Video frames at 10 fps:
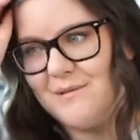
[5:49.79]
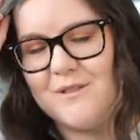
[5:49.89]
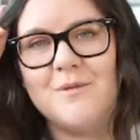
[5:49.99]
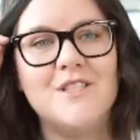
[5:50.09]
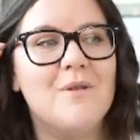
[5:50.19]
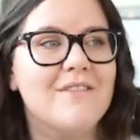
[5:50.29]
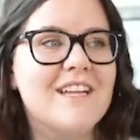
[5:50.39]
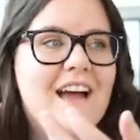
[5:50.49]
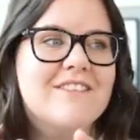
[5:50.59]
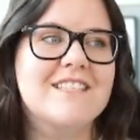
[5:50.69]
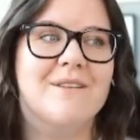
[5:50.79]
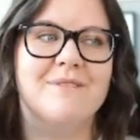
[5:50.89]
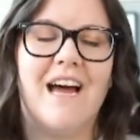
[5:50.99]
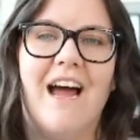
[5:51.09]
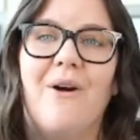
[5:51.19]
which means you have to have a Sim
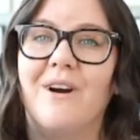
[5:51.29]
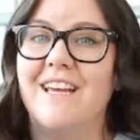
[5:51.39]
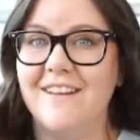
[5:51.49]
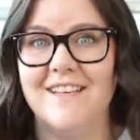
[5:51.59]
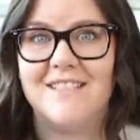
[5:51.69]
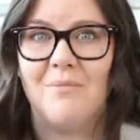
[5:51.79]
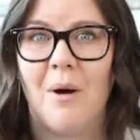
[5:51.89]
die or kill a Sim